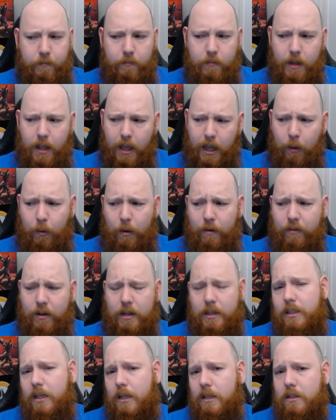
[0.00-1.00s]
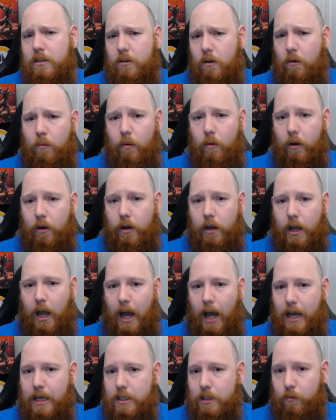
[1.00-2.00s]
However, does not work
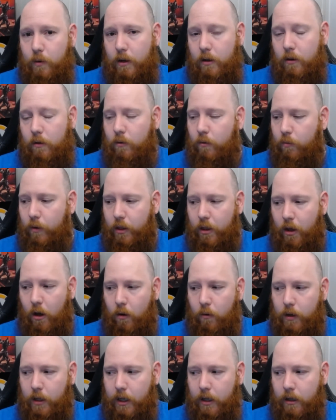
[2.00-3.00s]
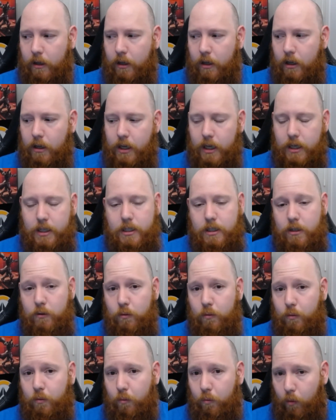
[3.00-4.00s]
as well with holy. It
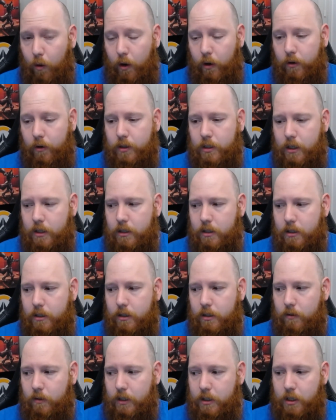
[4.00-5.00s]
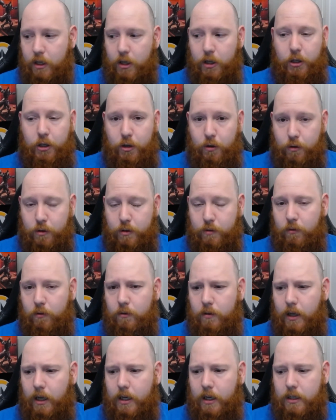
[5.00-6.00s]
still works and it still is
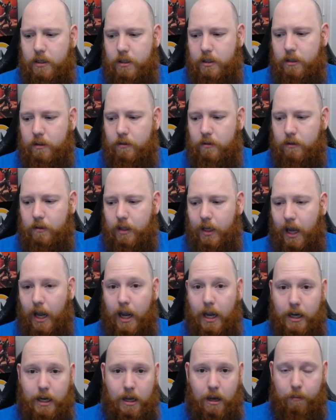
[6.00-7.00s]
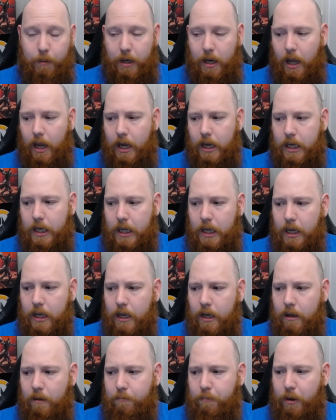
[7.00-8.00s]
useful and it still can come in handy,
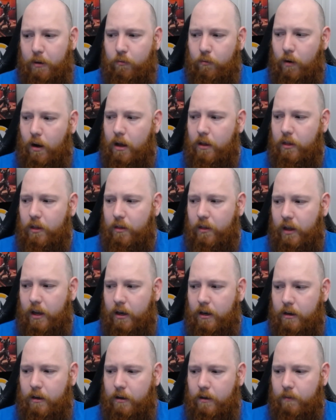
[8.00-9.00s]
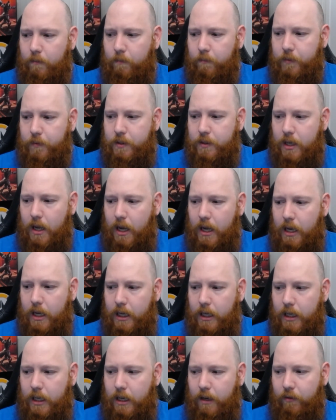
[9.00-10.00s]
but rather than,
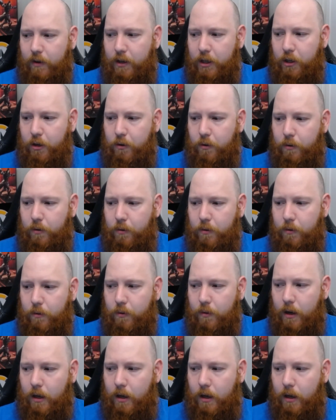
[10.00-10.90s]
say, giving you